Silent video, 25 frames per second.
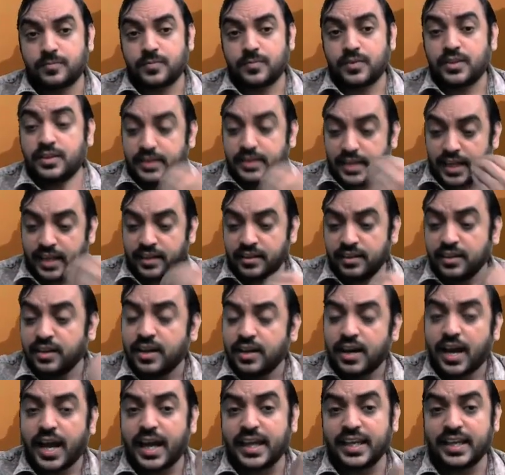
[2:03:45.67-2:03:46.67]
Then
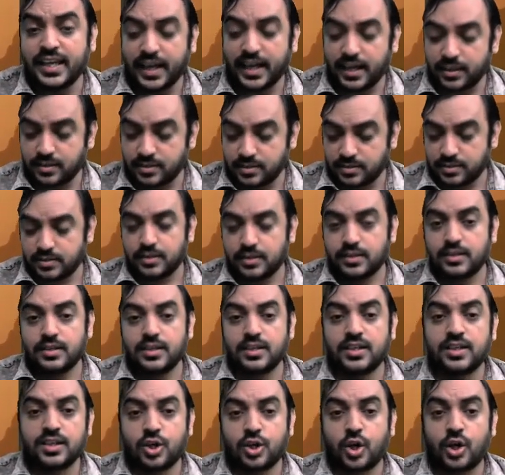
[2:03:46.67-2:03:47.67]
I get
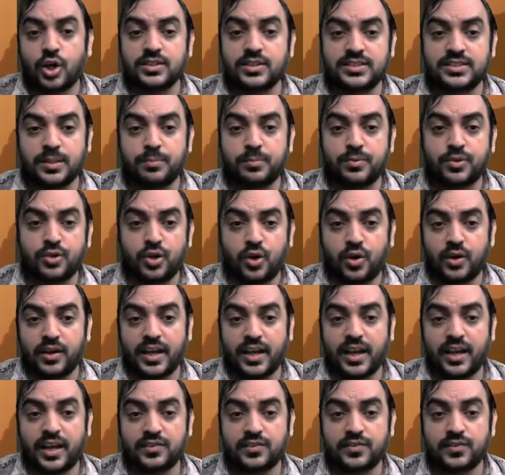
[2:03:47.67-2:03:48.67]
concept called
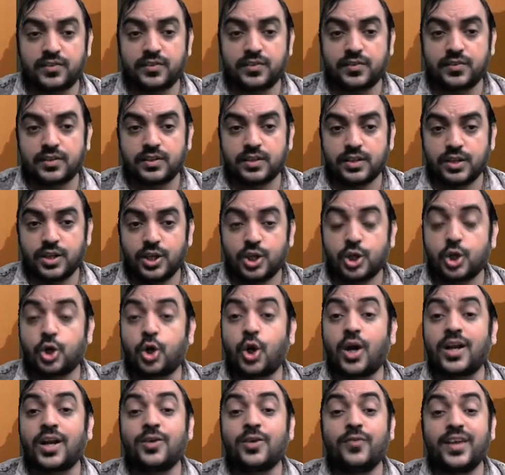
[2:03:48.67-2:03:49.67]
as
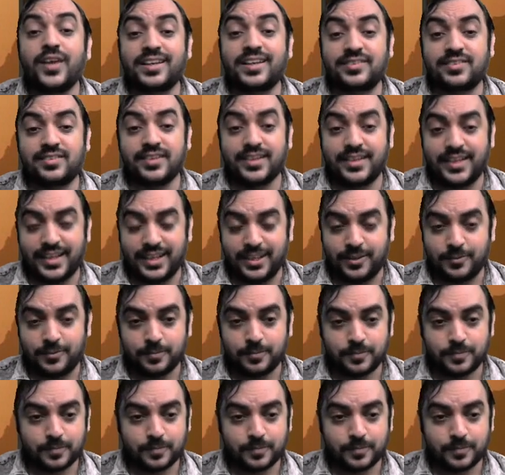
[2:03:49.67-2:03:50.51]
convexity.